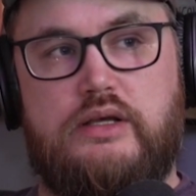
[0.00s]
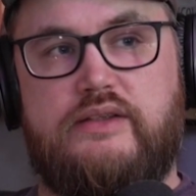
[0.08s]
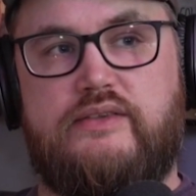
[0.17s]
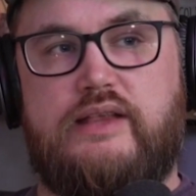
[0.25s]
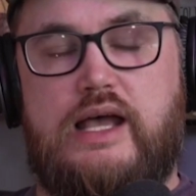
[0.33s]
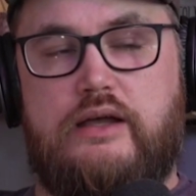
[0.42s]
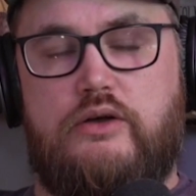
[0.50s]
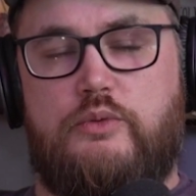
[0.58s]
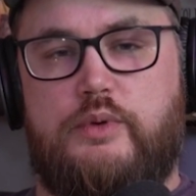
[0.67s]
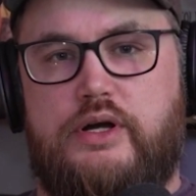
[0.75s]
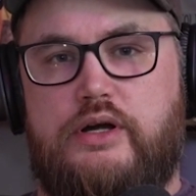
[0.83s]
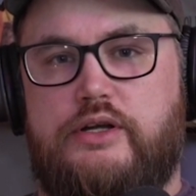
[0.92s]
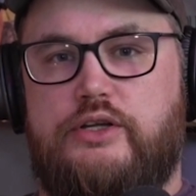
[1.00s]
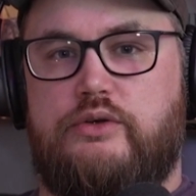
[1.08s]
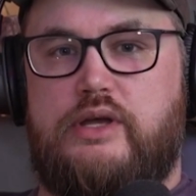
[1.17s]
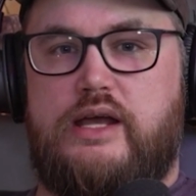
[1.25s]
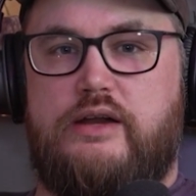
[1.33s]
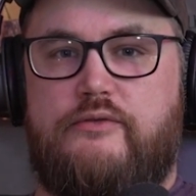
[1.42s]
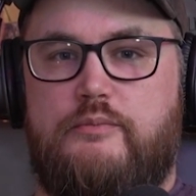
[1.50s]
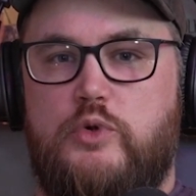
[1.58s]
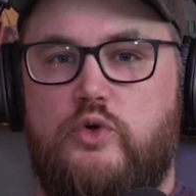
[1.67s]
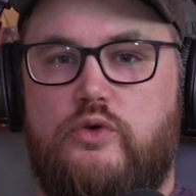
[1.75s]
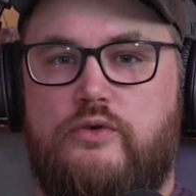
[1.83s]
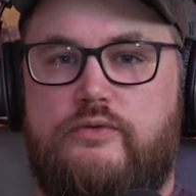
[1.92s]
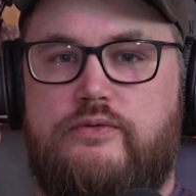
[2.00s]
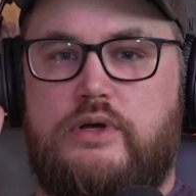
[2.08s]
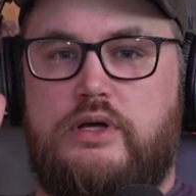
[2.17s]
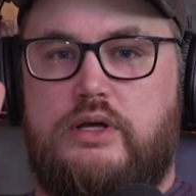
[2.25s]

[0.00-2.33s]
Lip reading: style where you kind of move